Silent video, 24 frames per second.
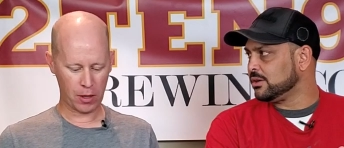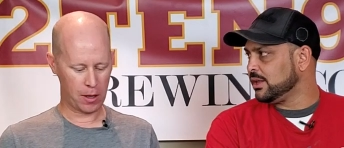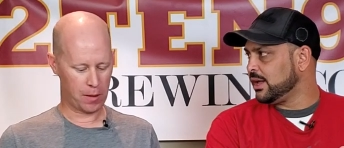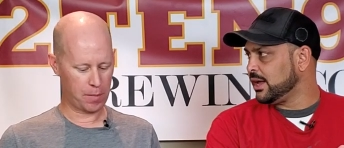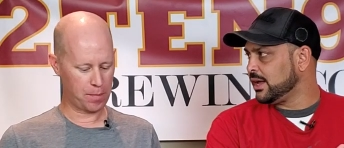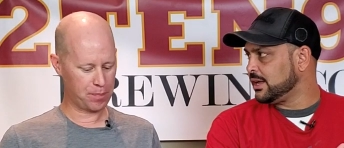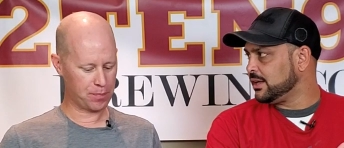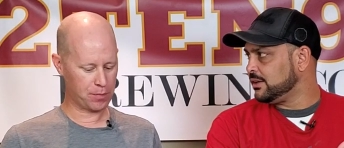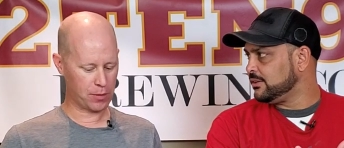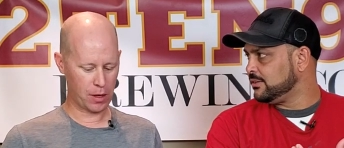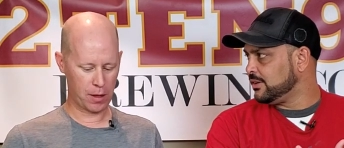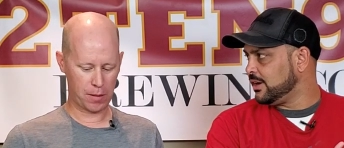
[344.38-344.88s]
Speaker 1: like
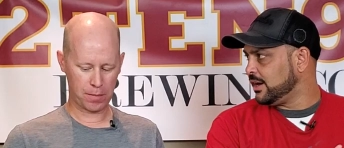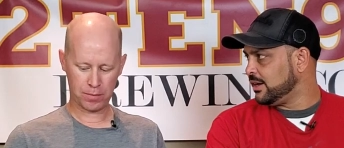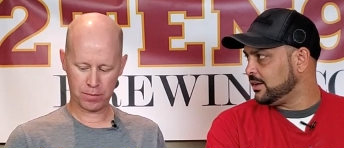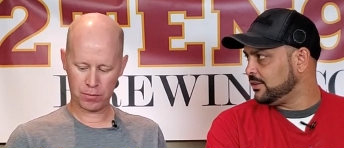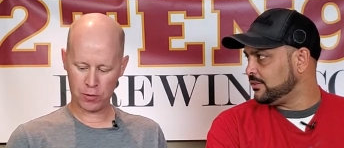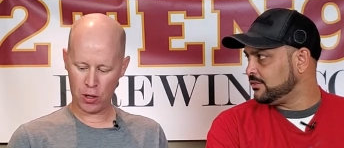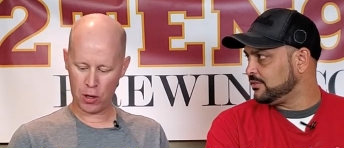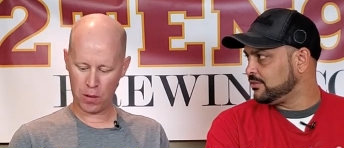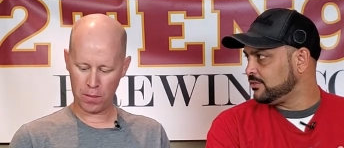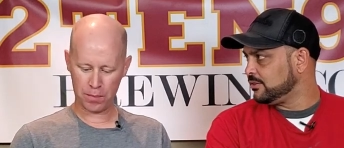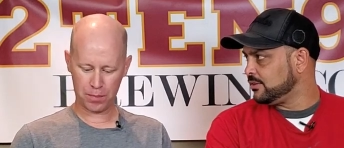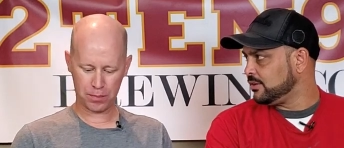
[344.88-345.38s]
it does
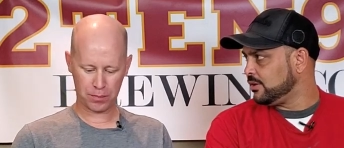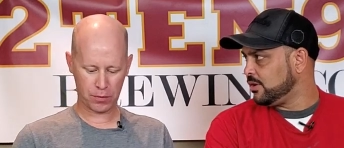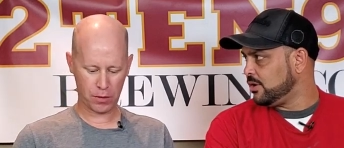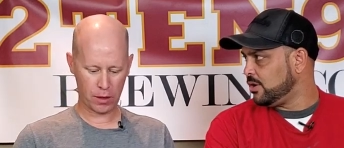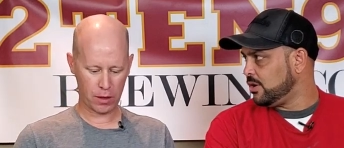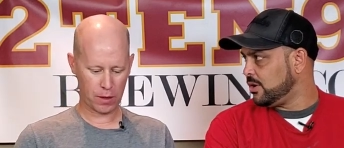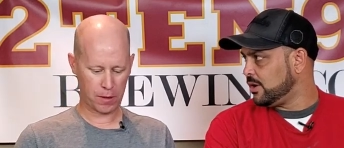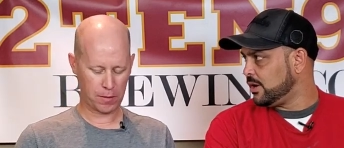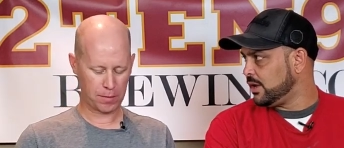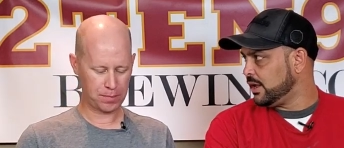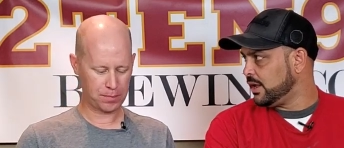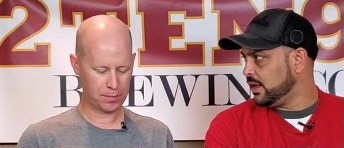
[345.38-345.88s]
nope.
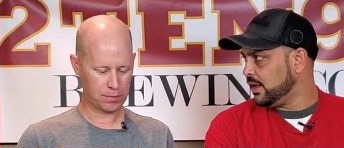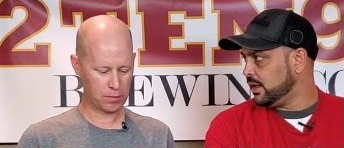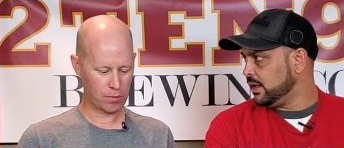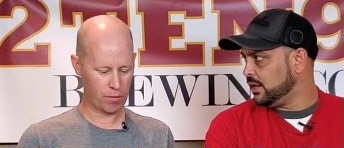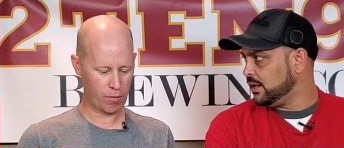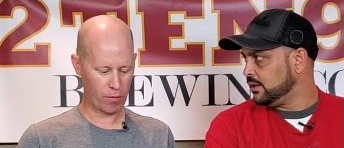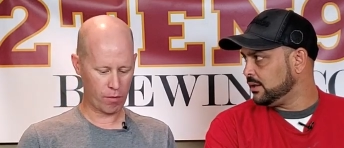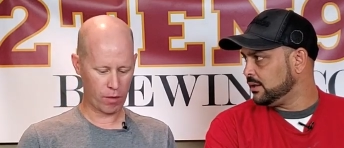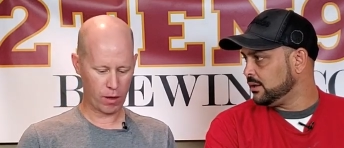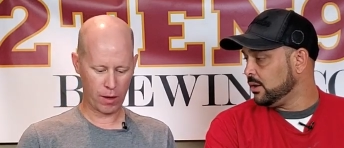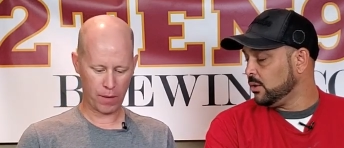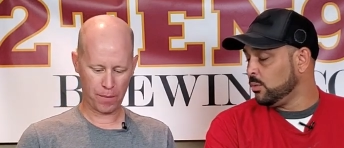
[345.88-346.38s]
on a
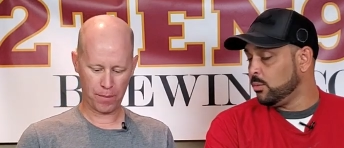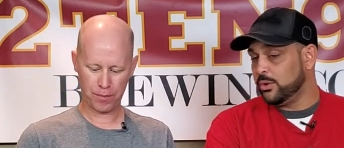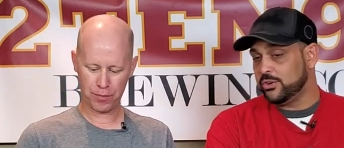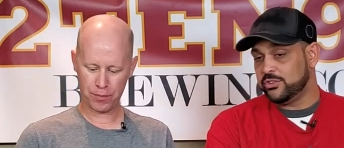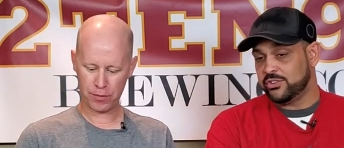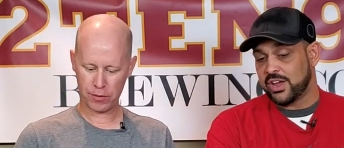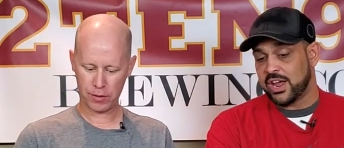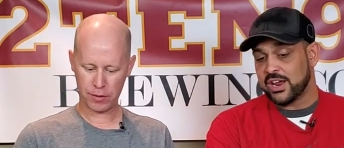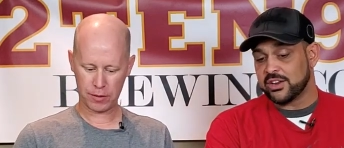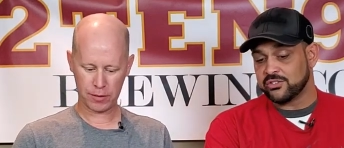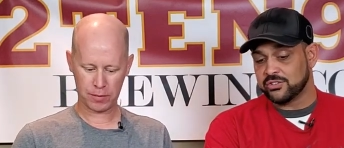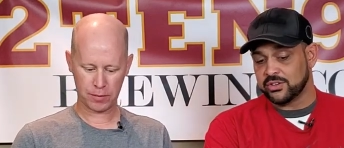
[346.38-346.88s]
which
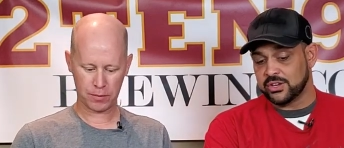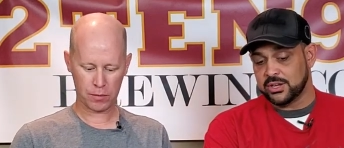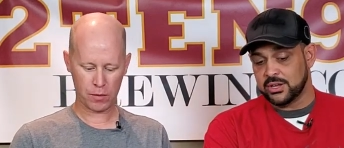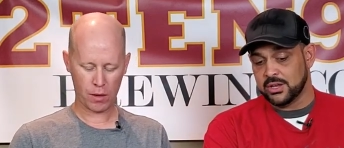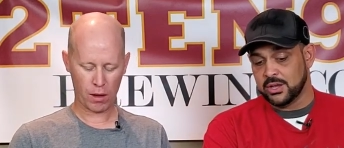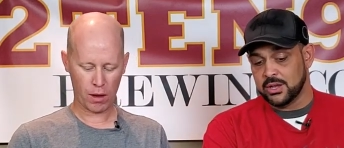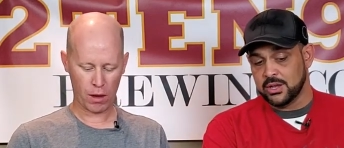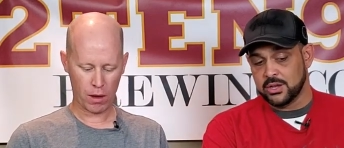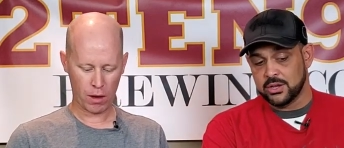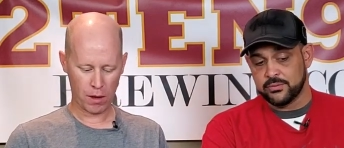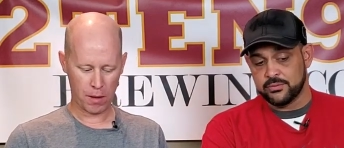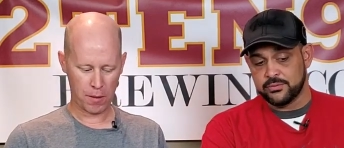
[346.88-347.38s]
actually
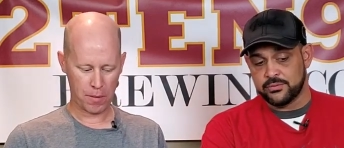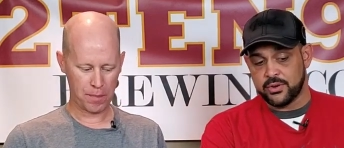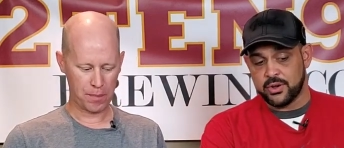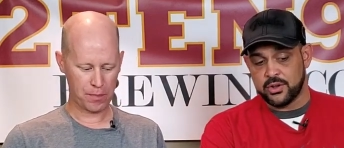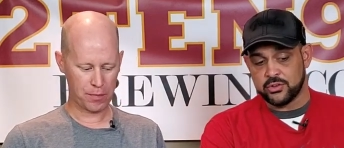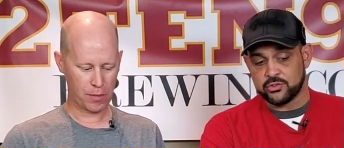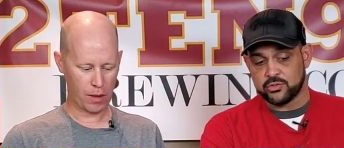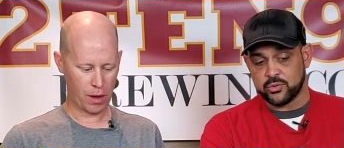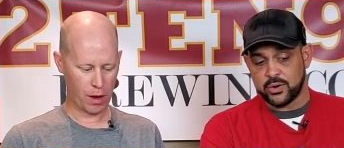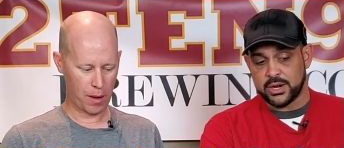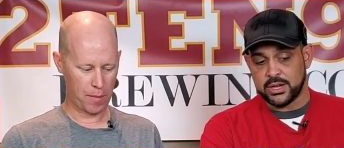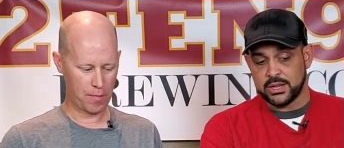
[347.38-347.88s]

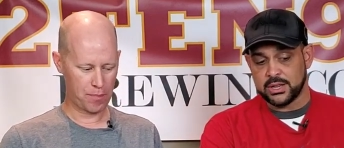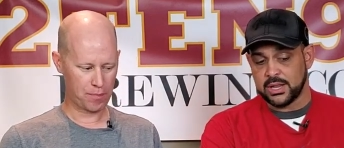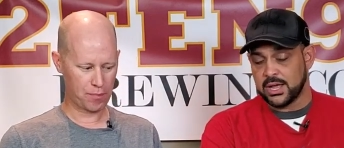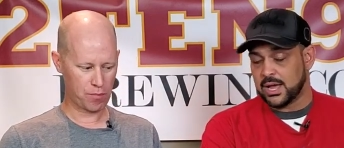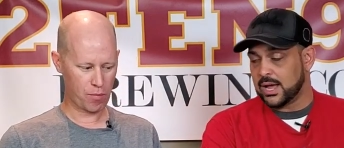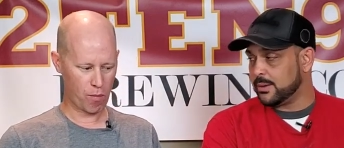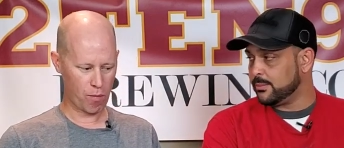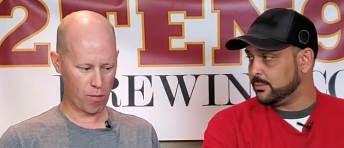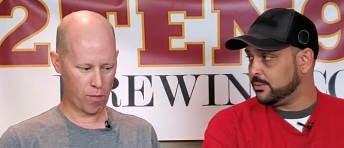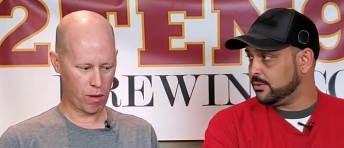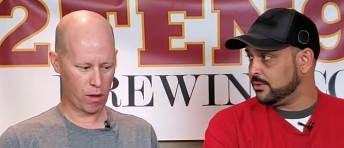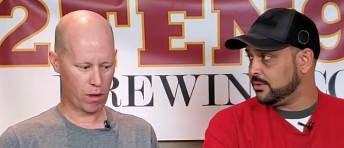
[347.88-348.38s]
falls right in
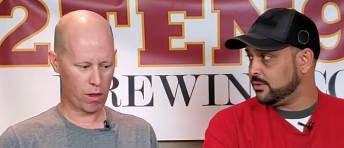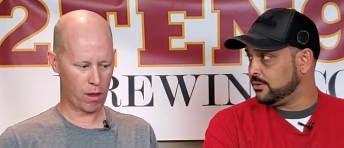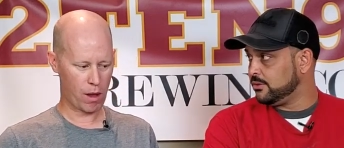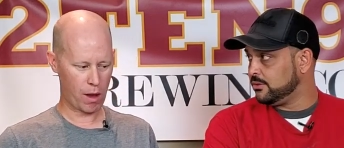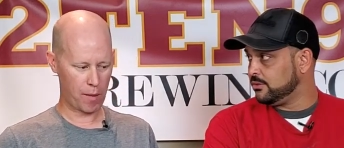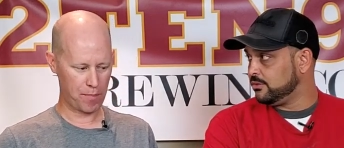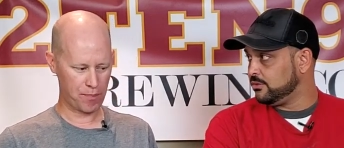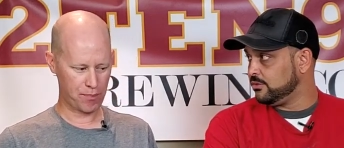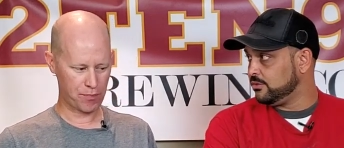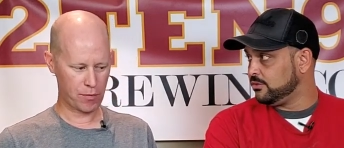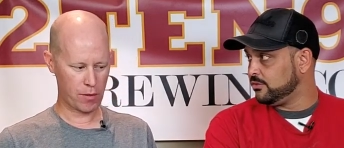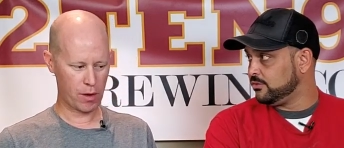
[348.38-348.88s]
line with
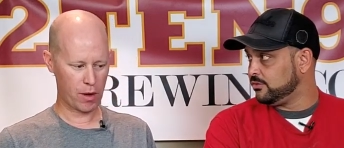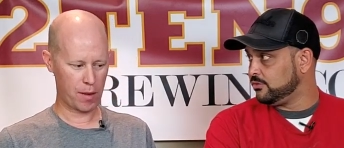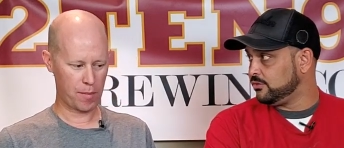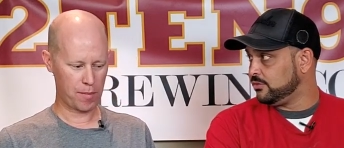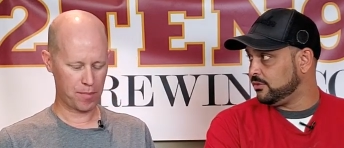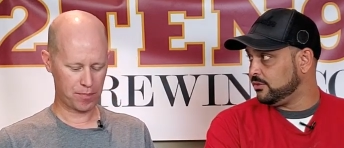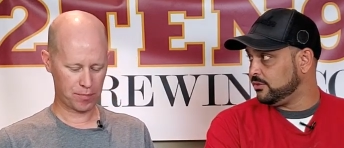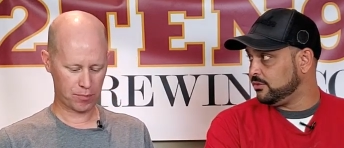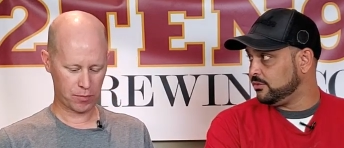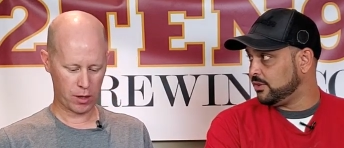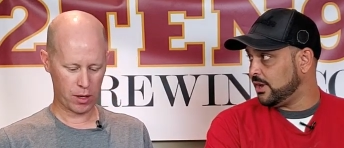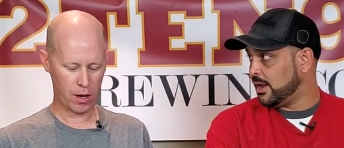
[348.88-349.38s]

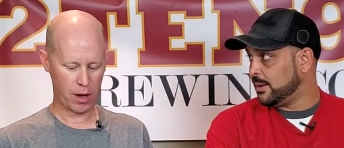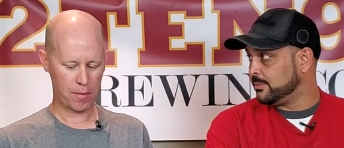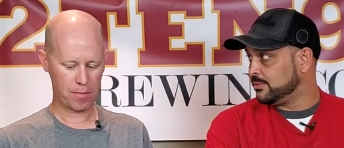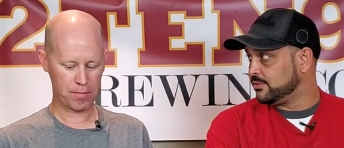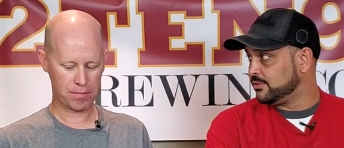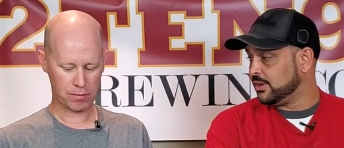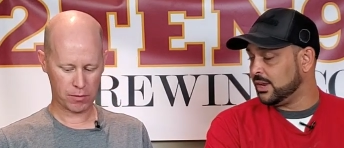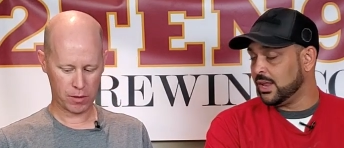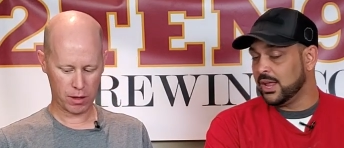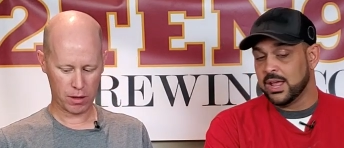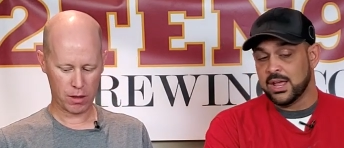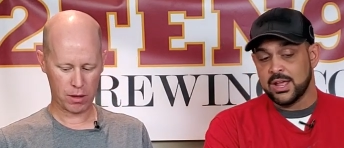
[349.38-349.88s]
Jameson.